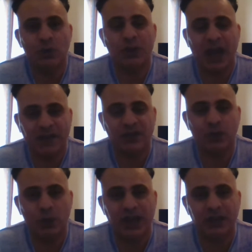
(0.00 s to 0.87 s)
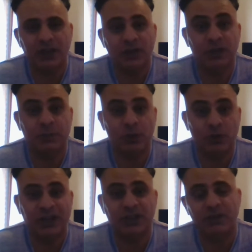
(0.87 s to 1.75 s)
we have to win to
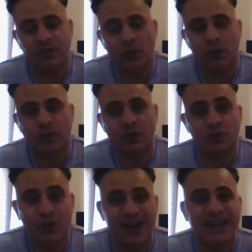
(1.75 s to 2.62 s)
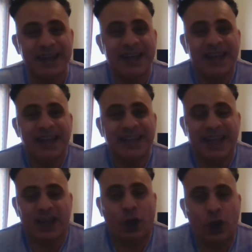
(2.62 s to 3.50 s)
progress to fourth or try and
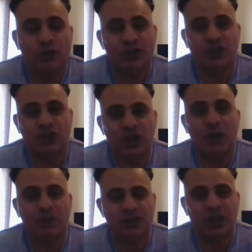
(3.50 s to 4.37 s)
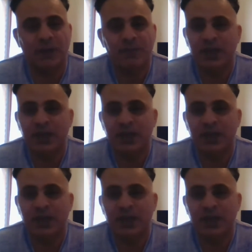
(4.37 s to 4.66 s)
get closer to Chelsea.